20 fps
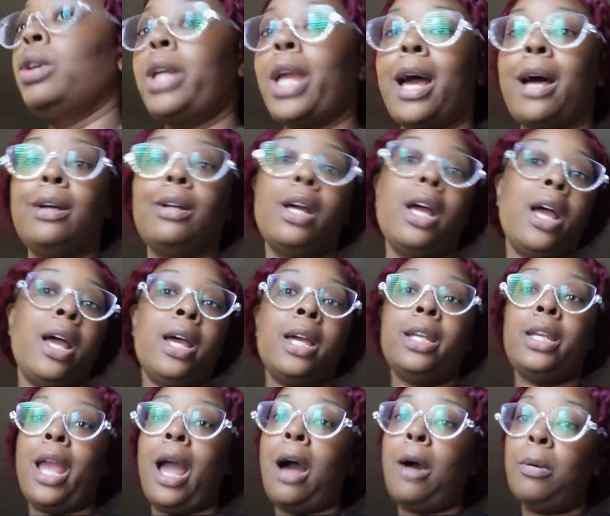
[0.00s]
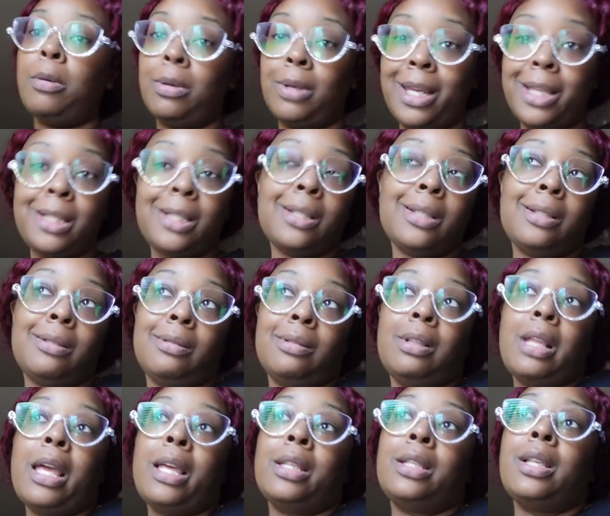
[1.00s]
Y'all, y'all, that's
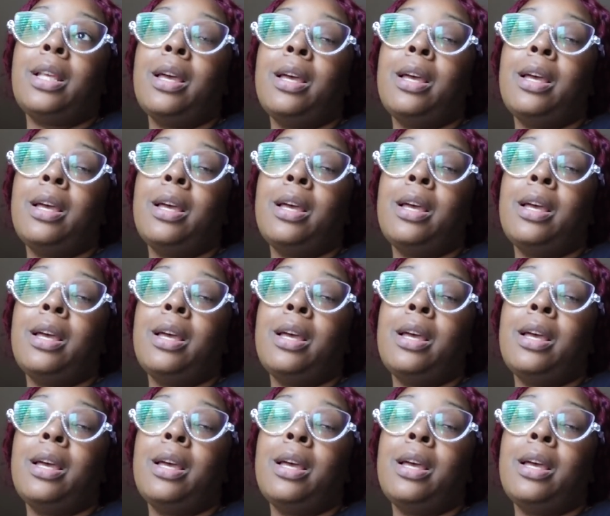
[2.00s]
that's